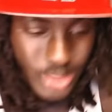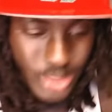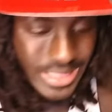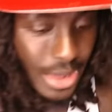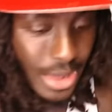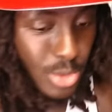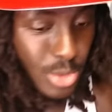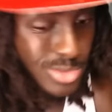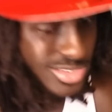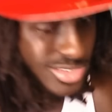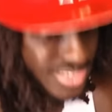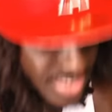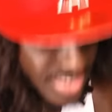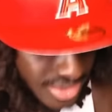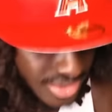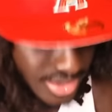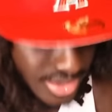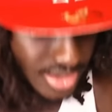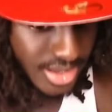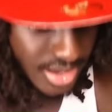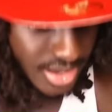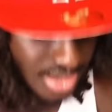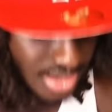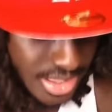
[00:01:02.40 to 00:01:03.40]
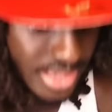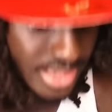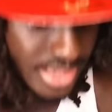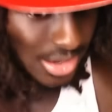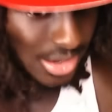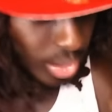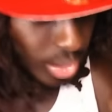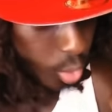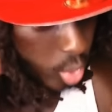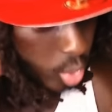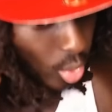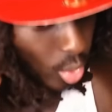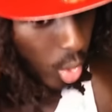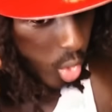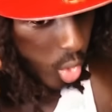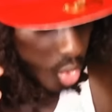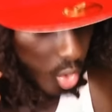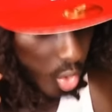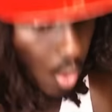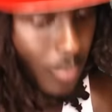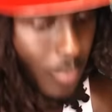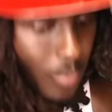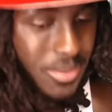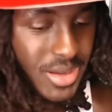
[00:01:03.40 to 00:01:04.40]
out sick, quote
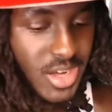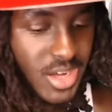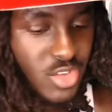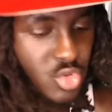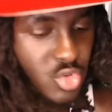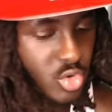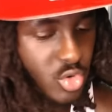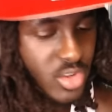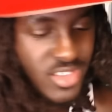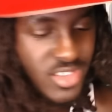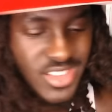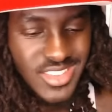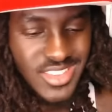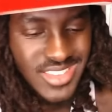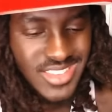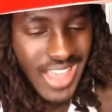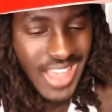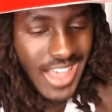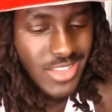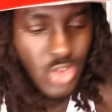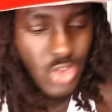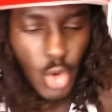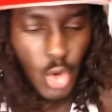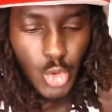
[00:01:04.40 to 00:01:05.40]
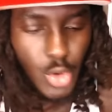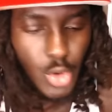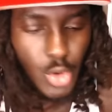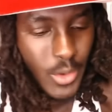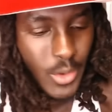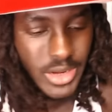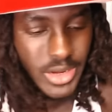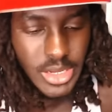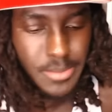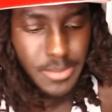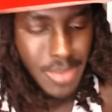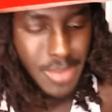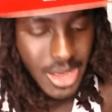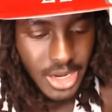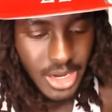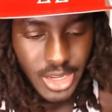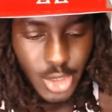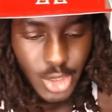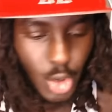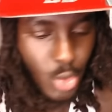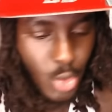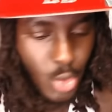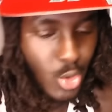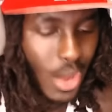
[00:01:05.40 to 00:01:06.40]
unquote, because Christy Saad don't know any better
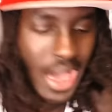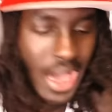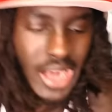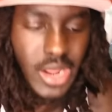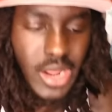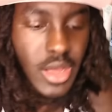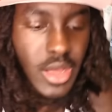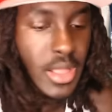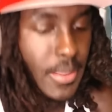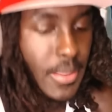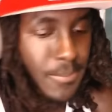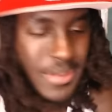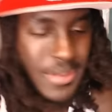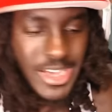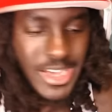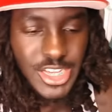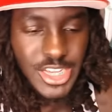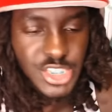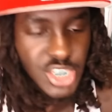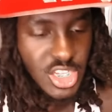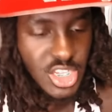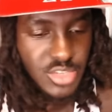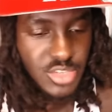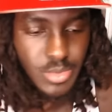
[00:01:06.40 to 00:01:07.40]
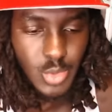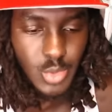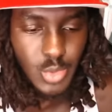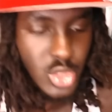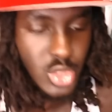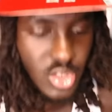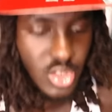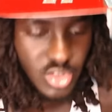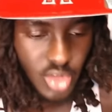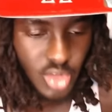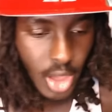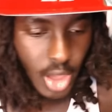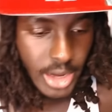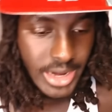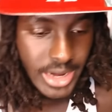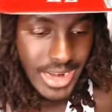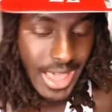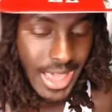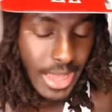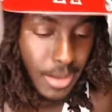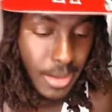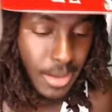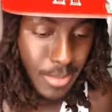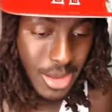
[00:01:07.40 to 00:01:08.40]
and don't know how to make adjustment with the starting
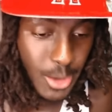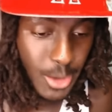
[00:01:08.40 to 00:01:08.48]
lineup.